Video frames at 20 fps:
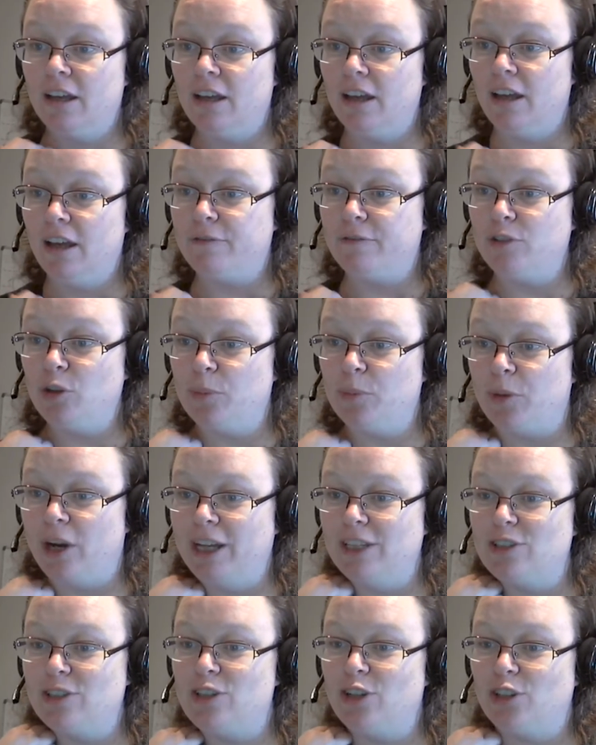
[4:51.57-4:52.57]
A few
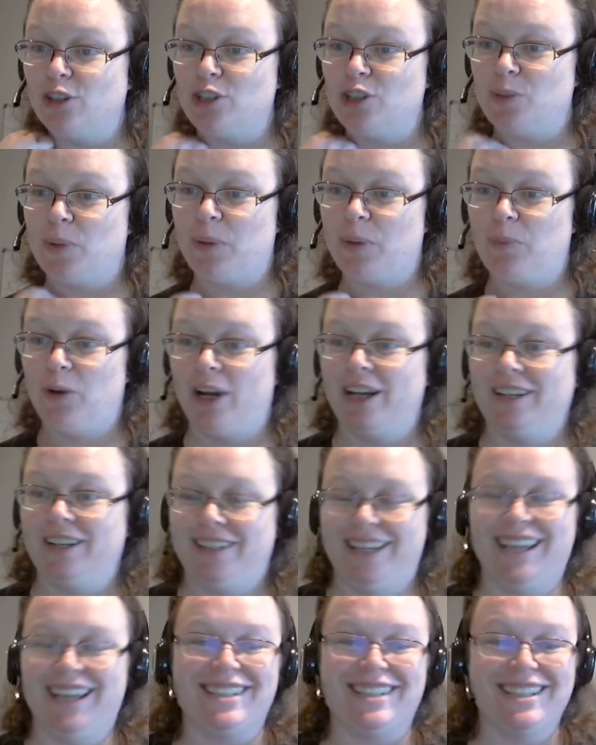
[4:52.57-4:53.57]
brains, not just one brain.
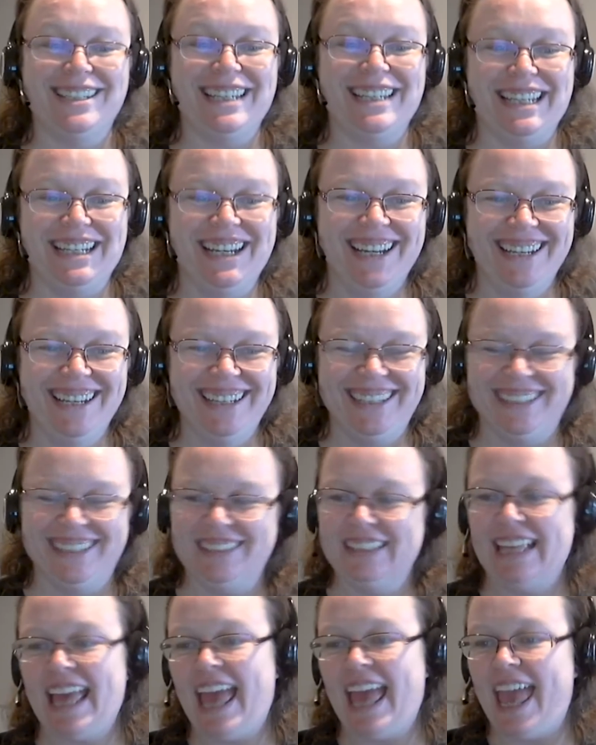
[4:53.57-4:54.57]
Yes, indeed.
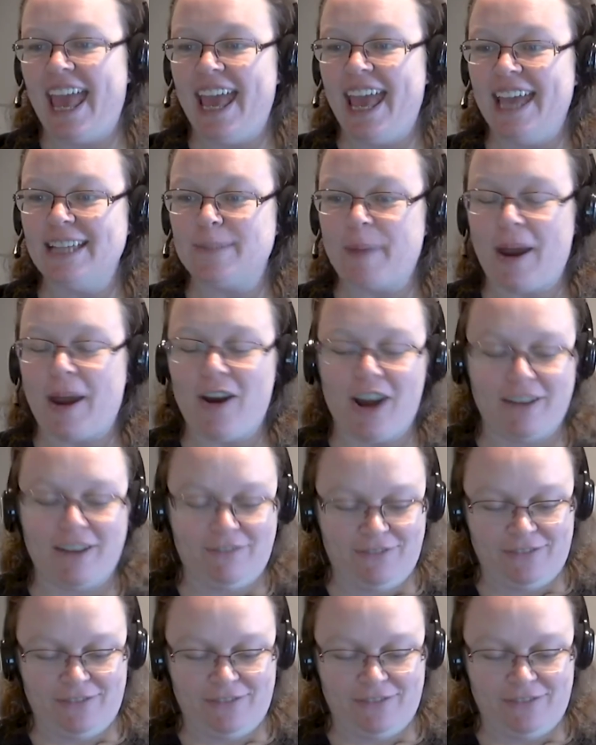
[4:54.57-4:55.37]
Hey, Sparrow.